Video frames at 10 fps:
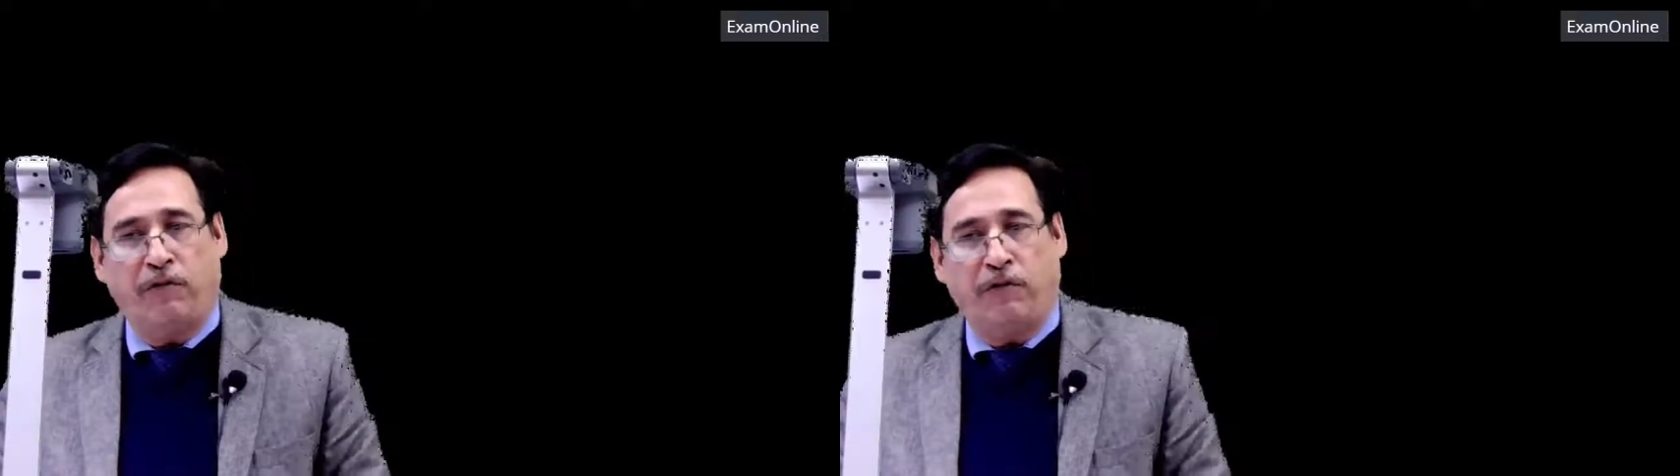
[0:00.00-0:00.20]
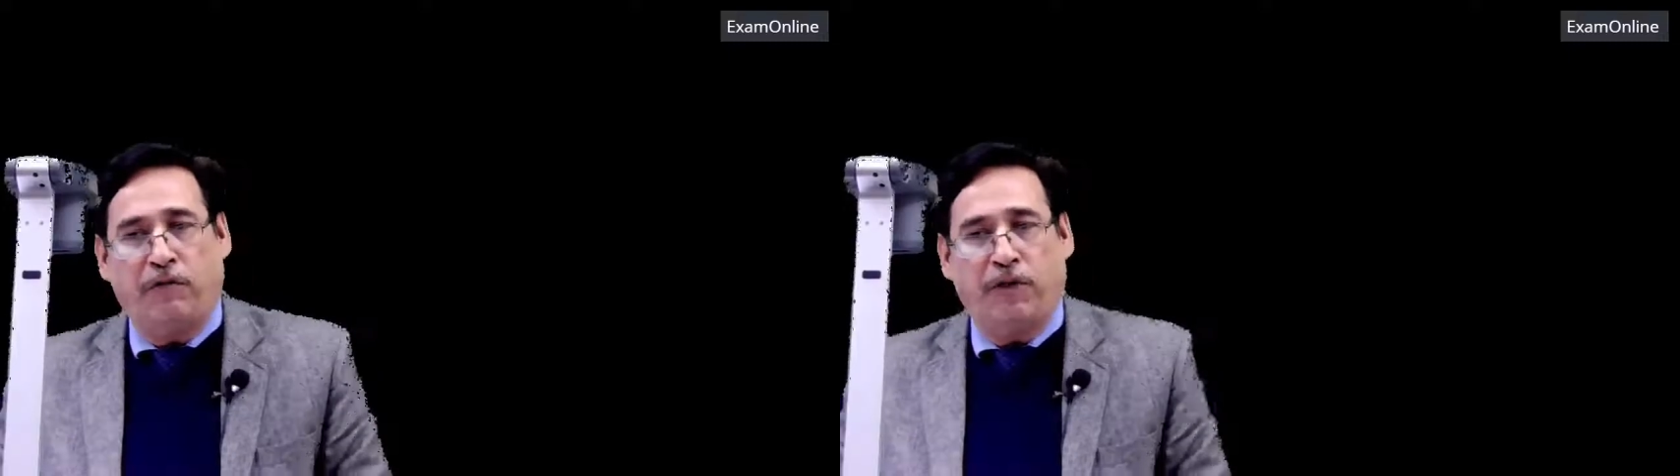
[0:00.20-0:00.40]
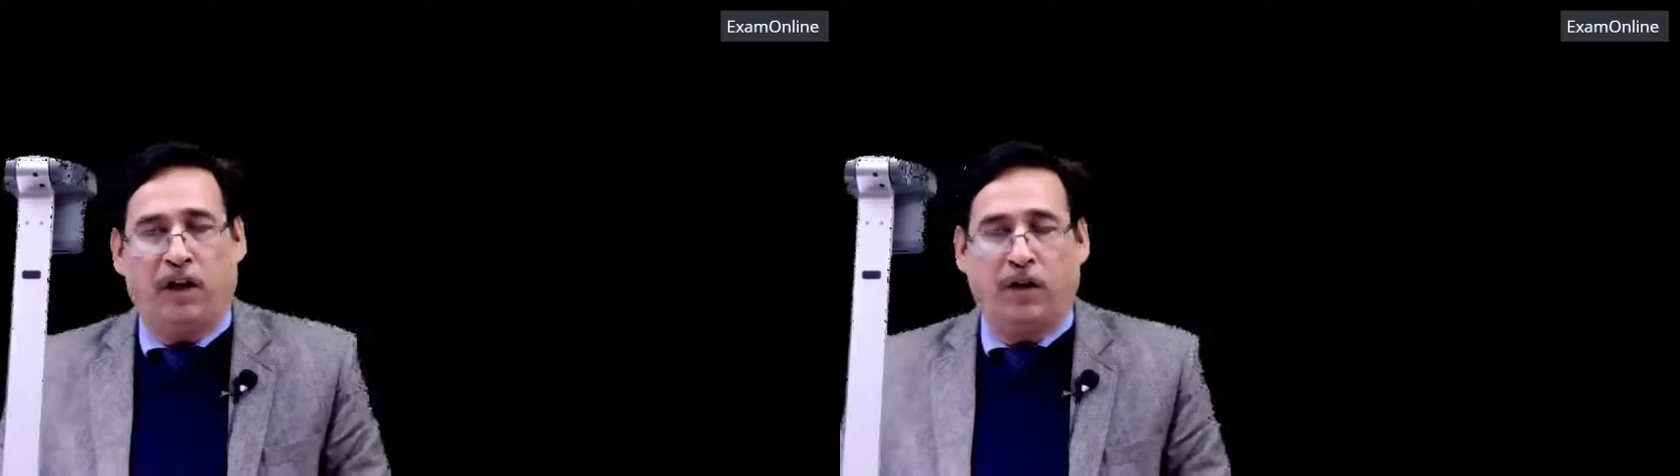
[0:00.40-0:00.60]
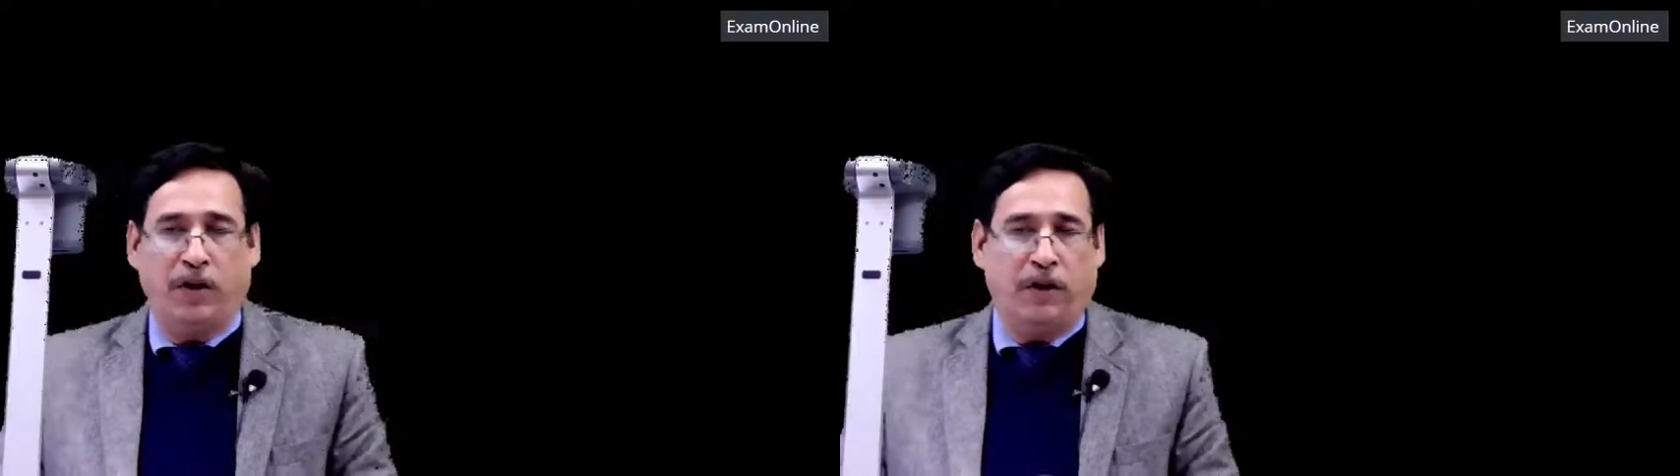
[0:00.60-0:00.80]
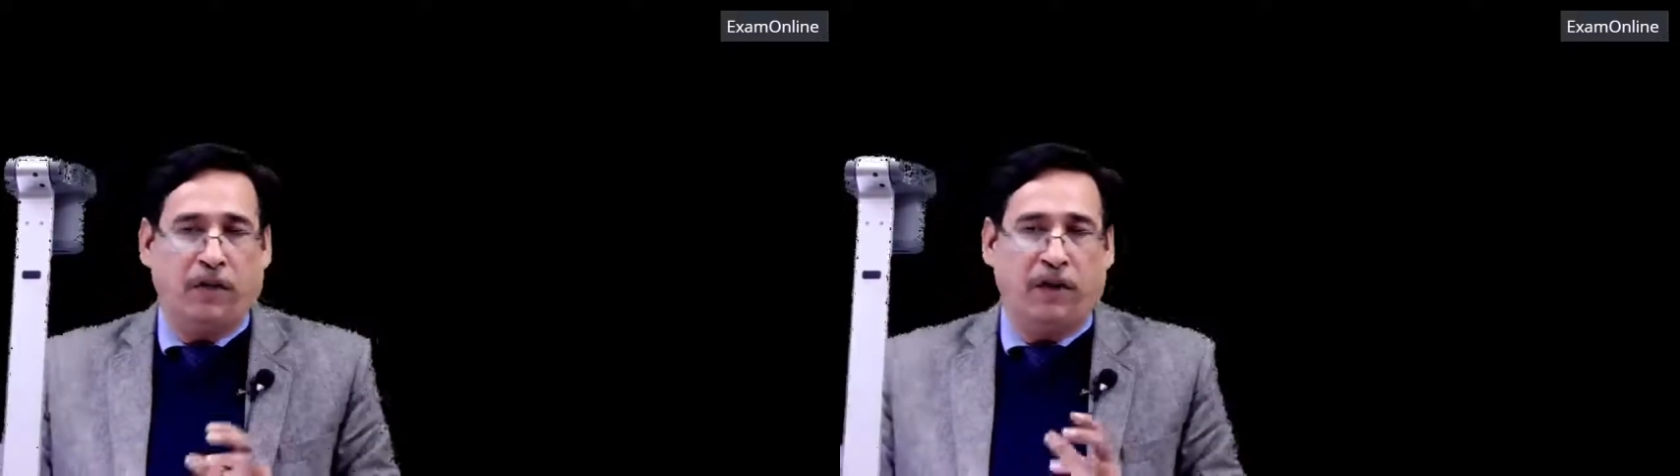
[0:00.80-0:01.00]
when we are
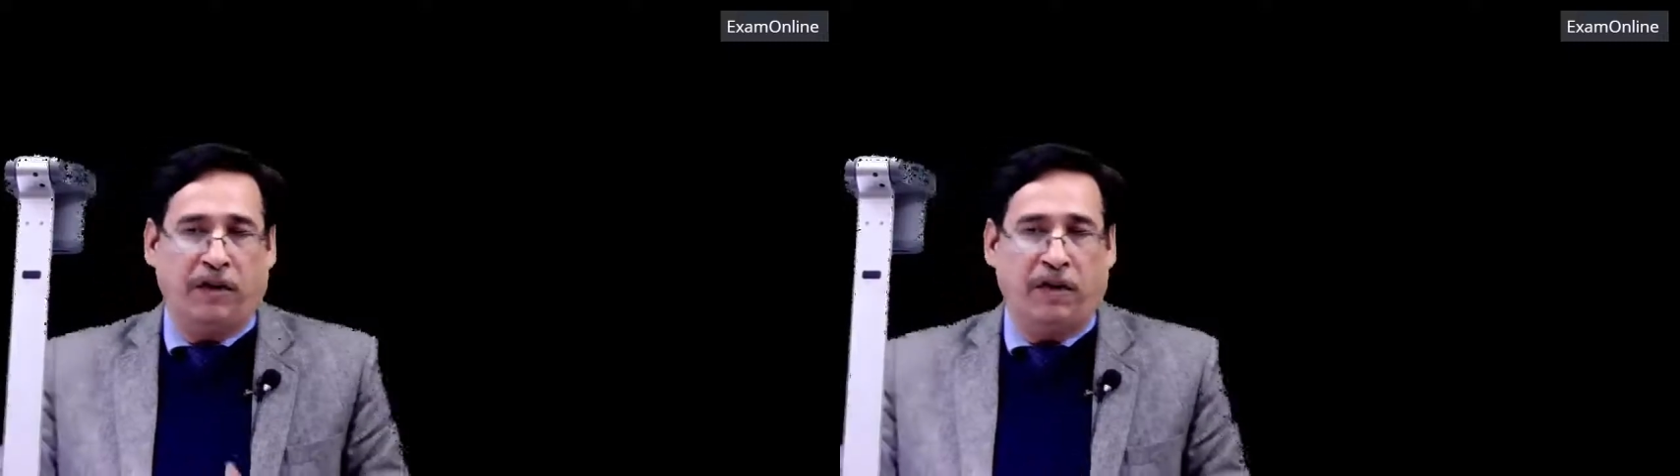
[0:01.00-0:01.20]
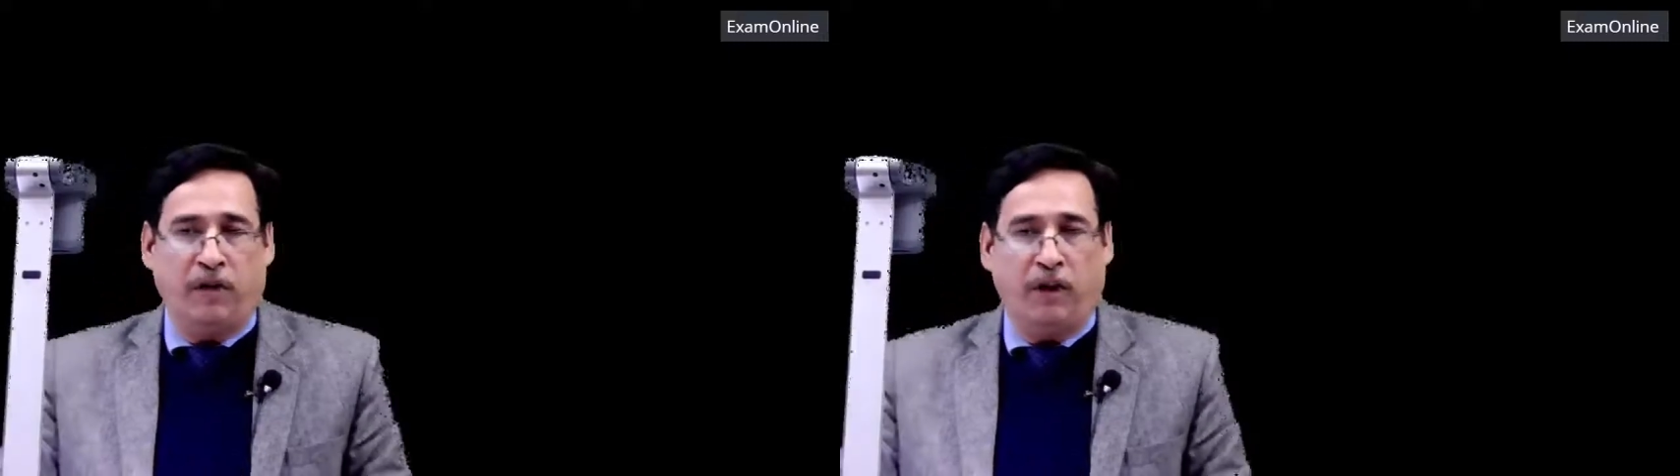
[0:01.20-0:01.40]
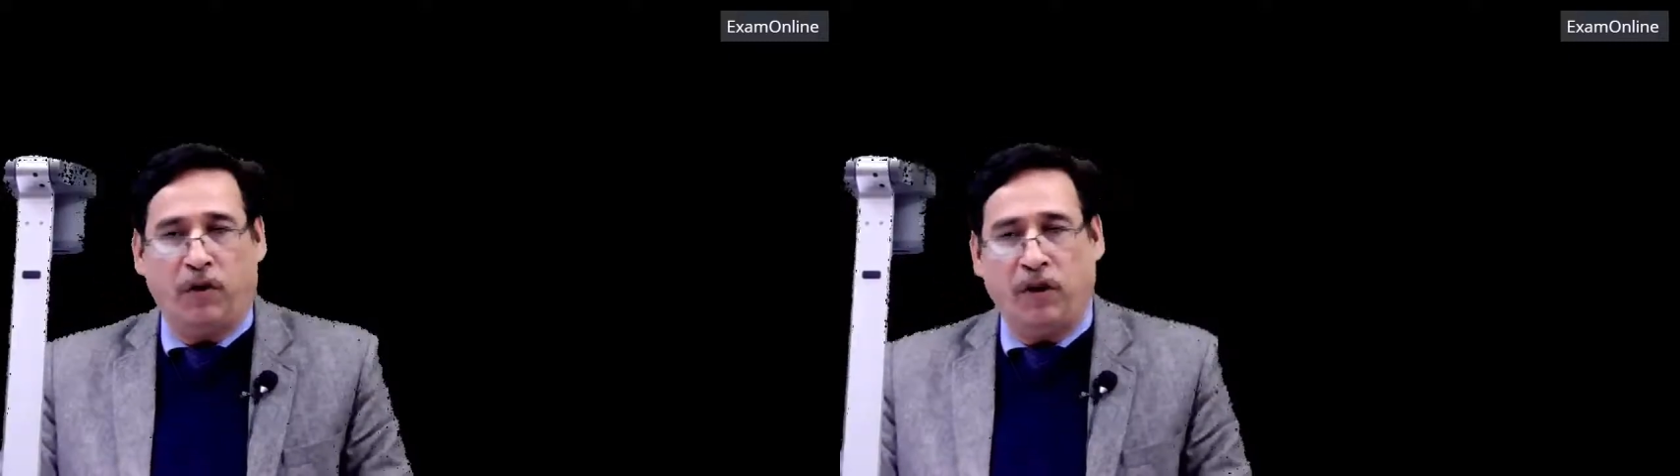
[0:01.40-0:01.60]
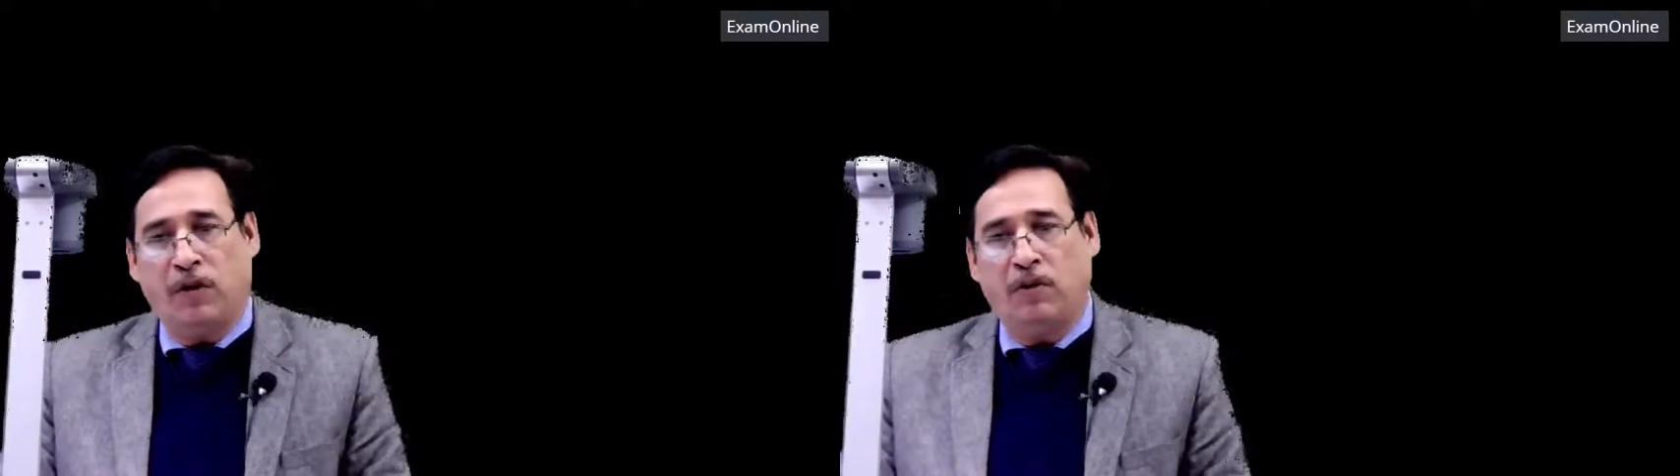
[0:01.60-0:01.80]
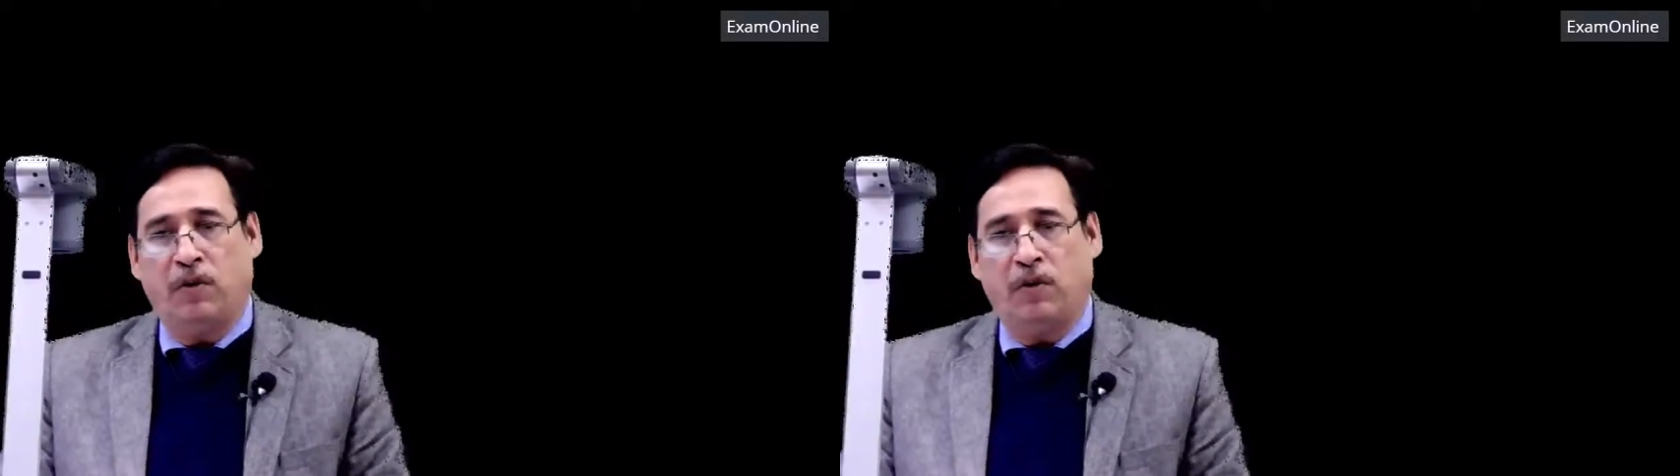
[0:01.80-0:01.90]
going to attempt the questions,